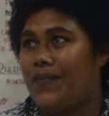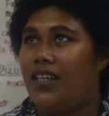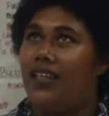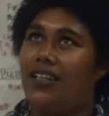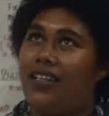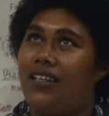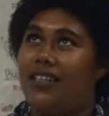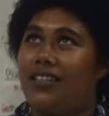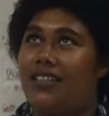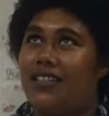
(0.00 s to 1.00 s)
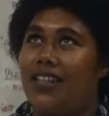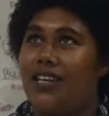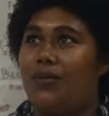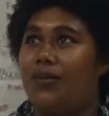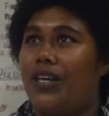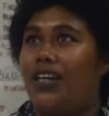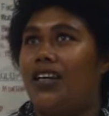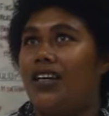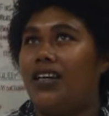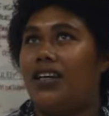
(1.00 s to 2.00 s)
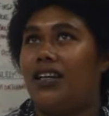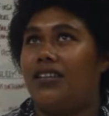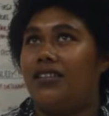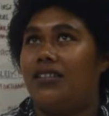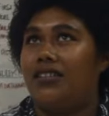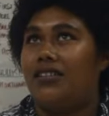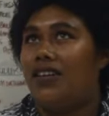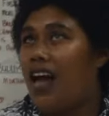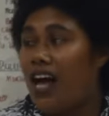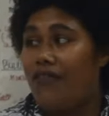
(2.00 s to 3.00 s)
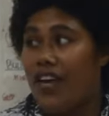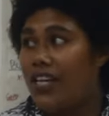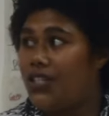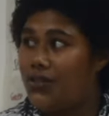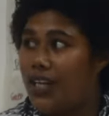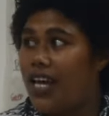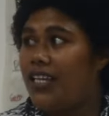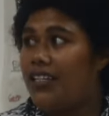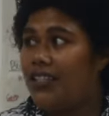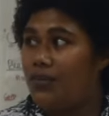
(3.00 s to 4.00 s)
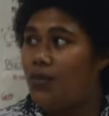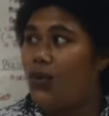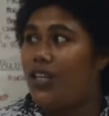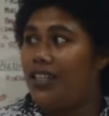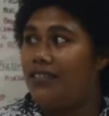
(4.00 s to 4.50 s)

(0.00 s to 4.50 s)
That would be 8:30 to 9 in the morning.